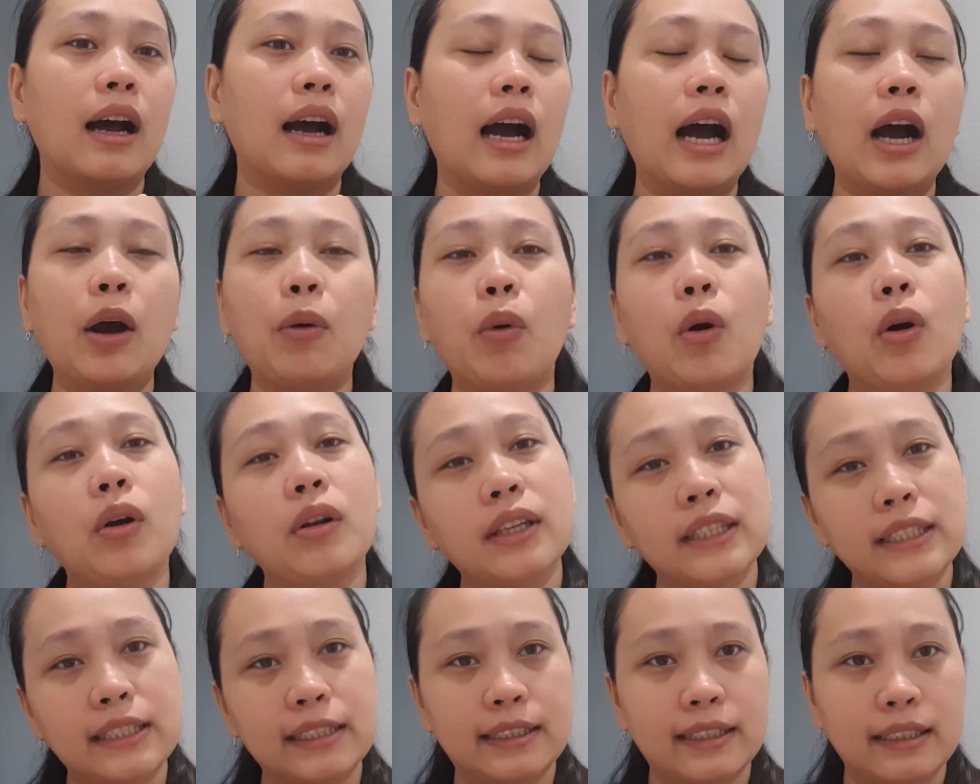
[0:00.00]
I won't
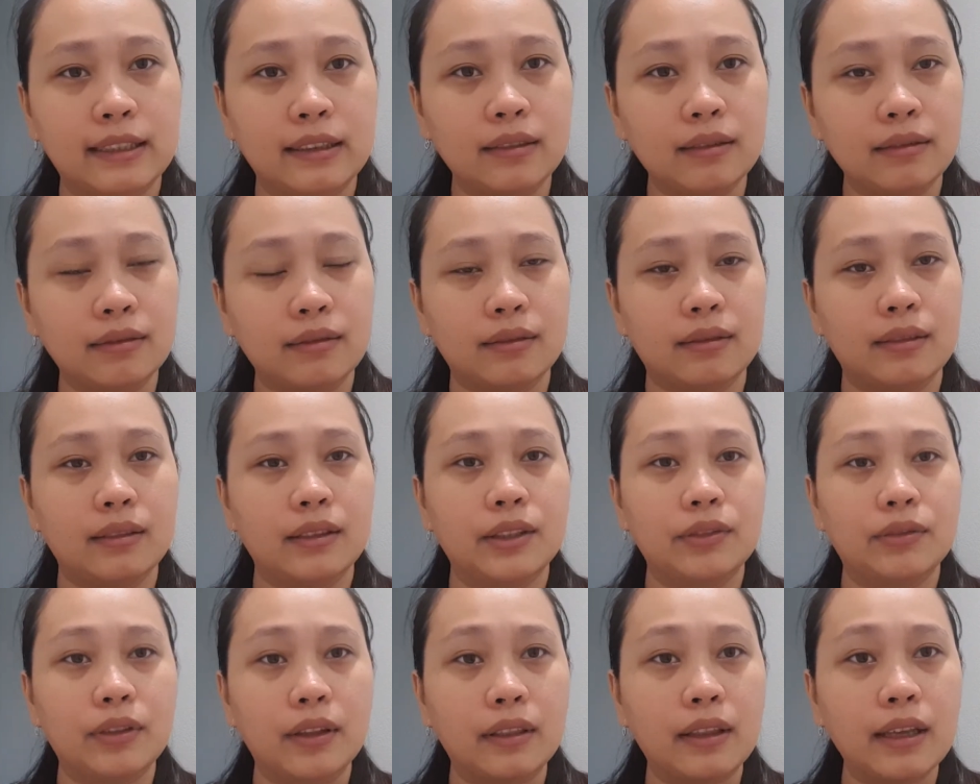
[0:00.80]
listen, I
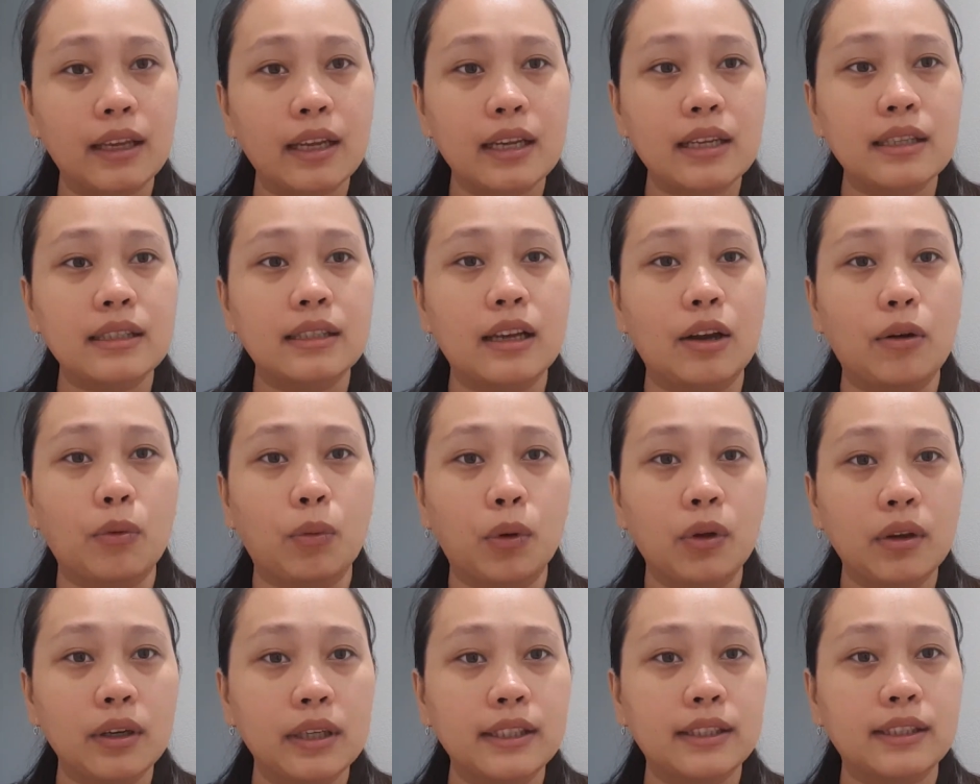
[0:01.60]

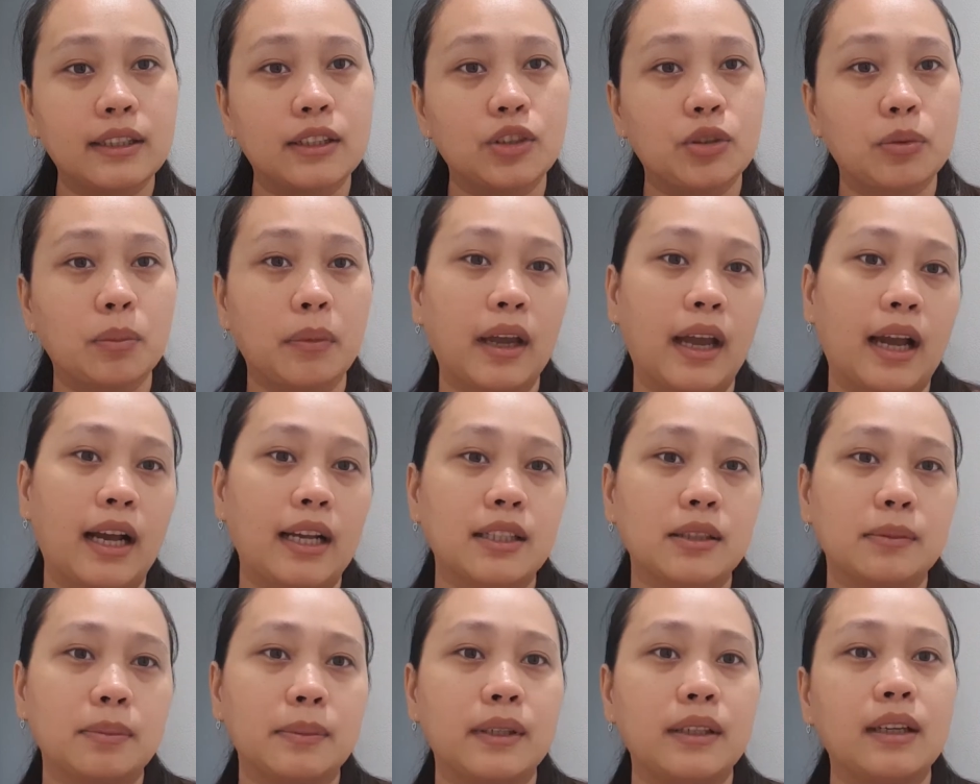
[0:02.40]
won't listen to my
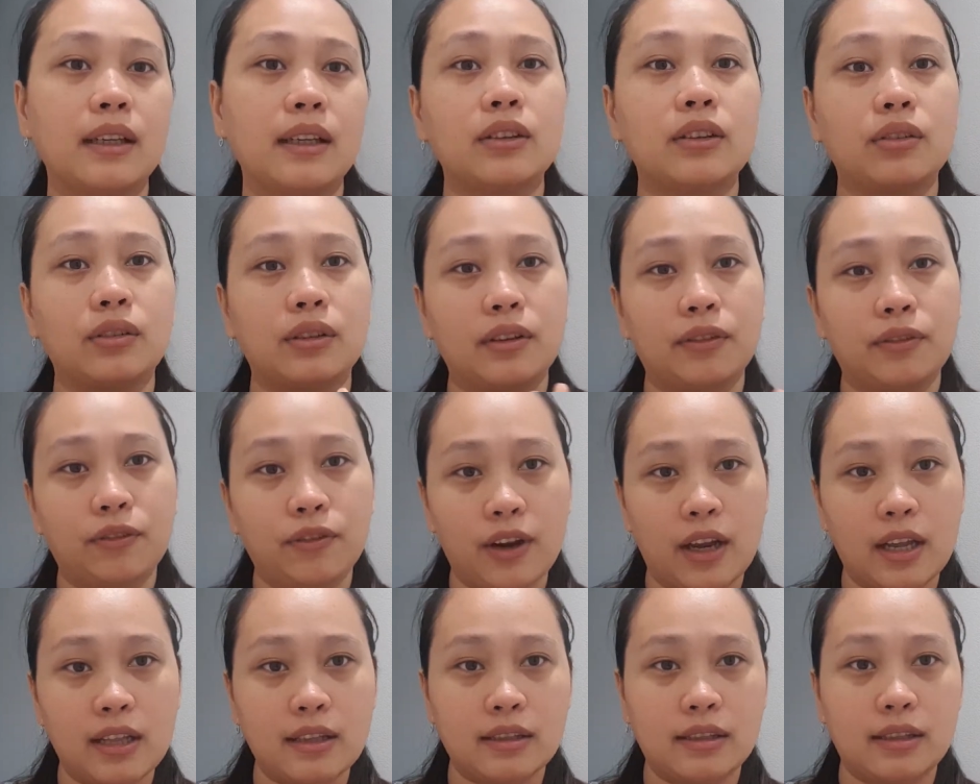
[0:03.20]
husband and to the
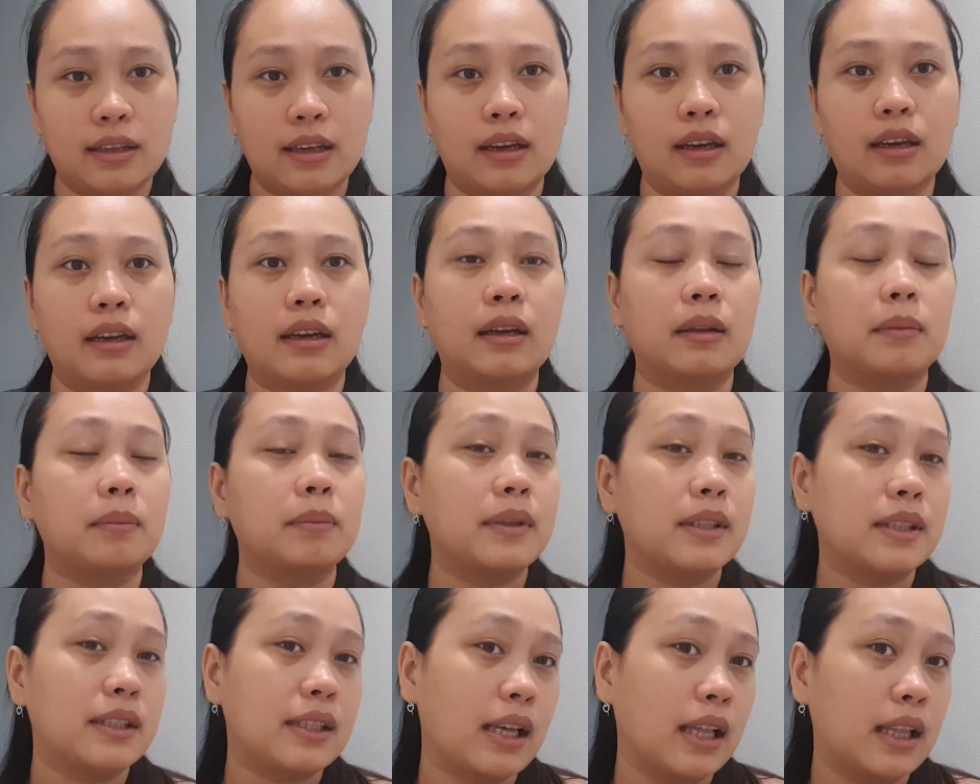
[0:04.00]
friends here that
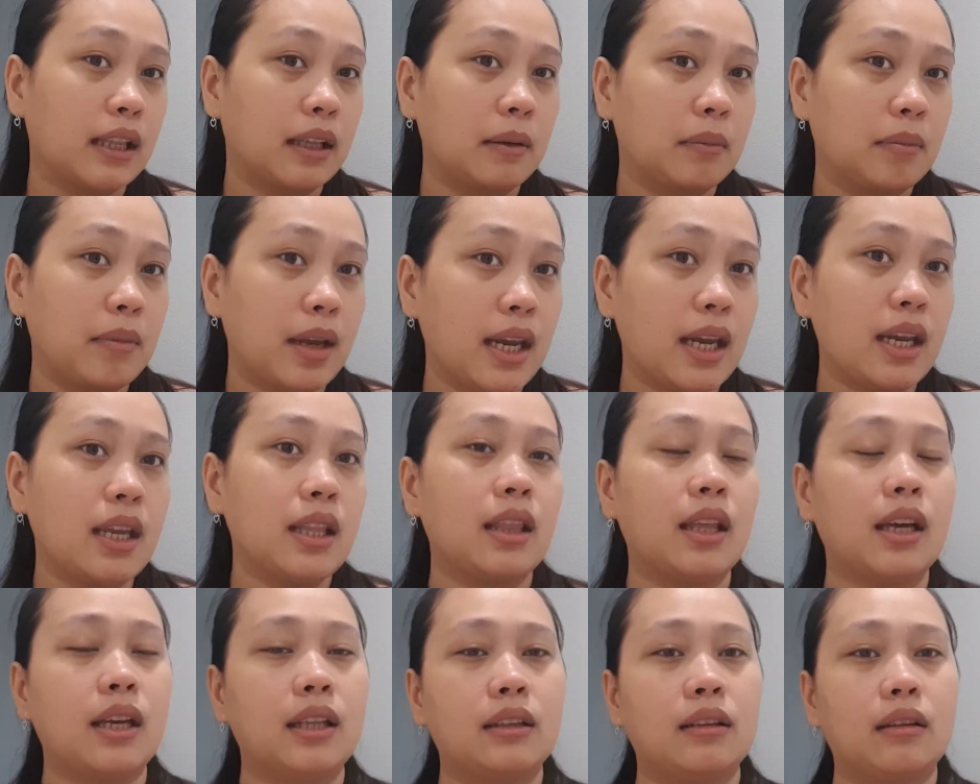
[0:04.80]
been telling me
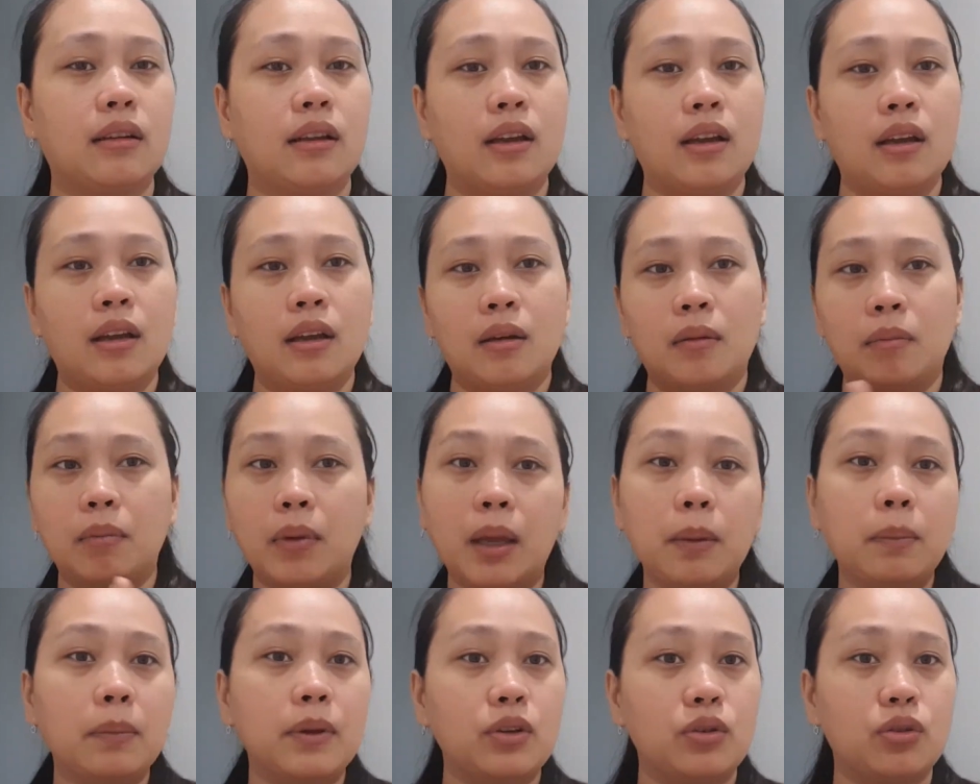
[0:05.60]
that
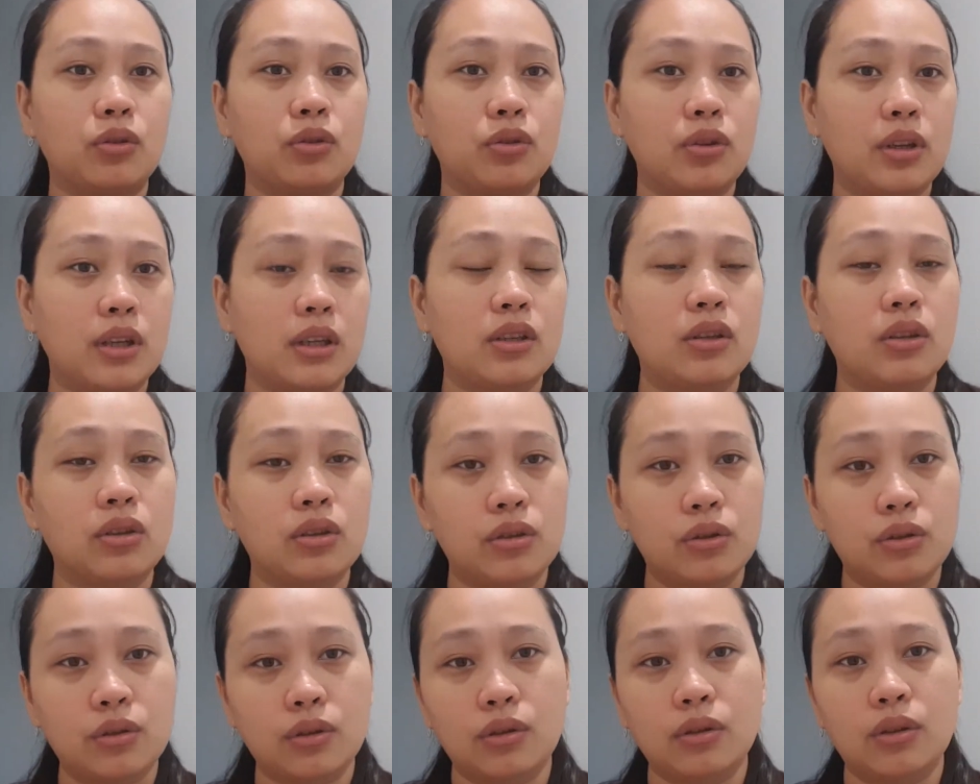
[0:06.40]
maybe you just
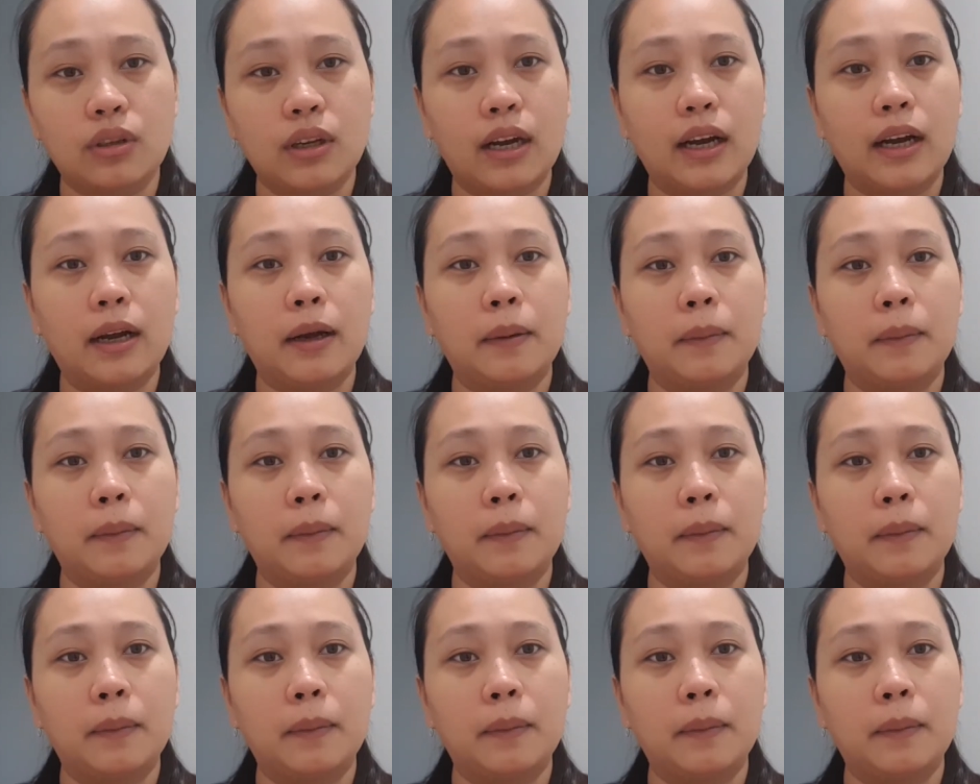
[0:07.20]
should